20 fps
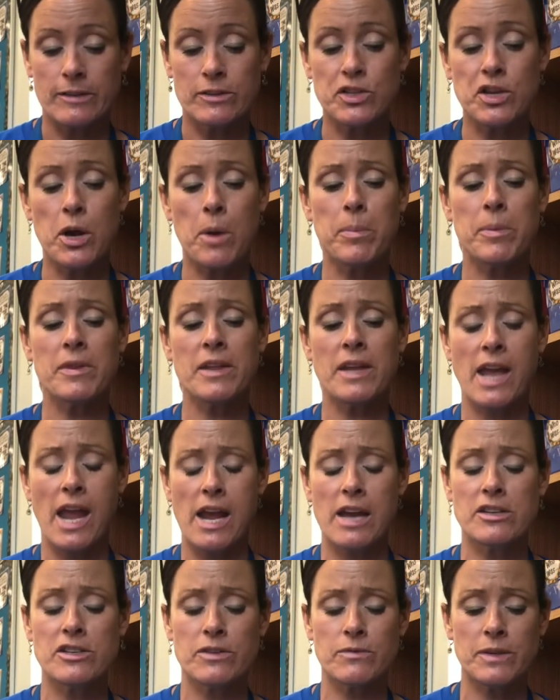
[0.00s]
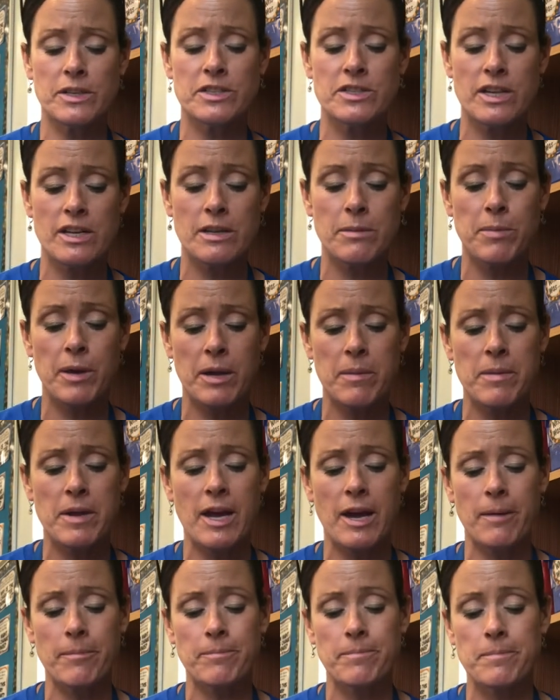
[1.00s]
She opened the cage and reached in to pick me
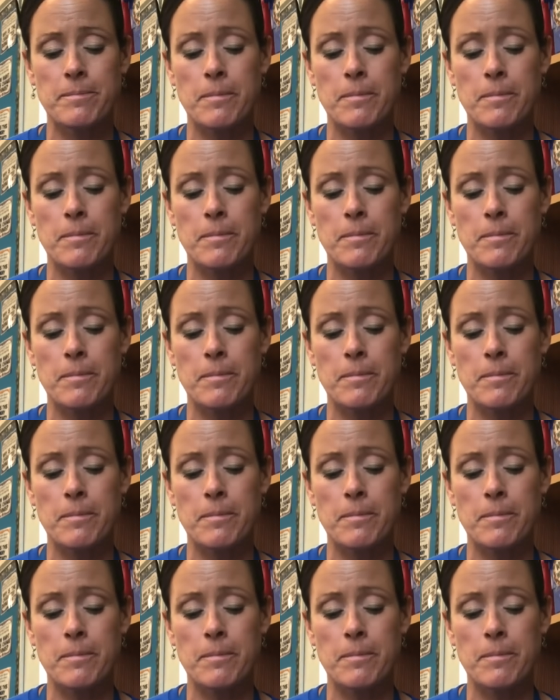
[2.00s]
up.